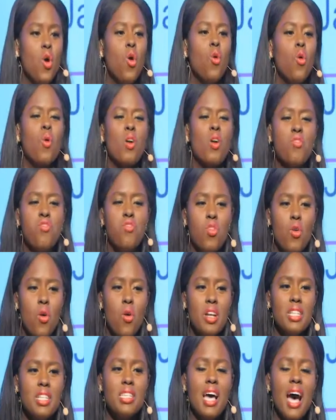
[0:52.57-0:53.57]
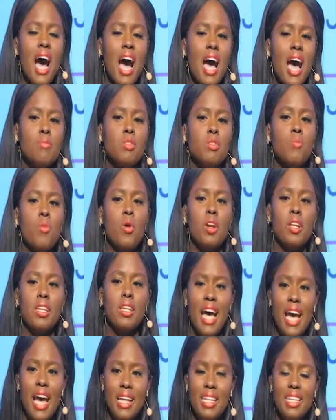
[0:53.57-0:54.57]
were 4 times more
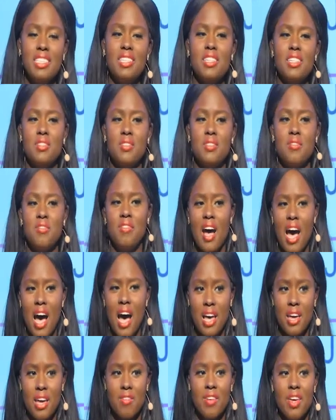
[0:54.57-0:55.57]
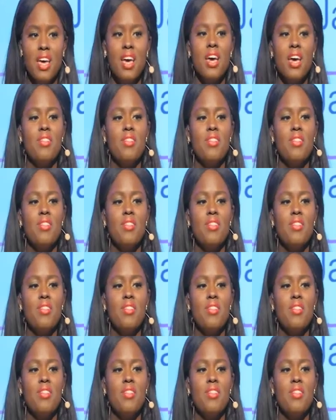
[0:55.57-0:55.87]
likely to survive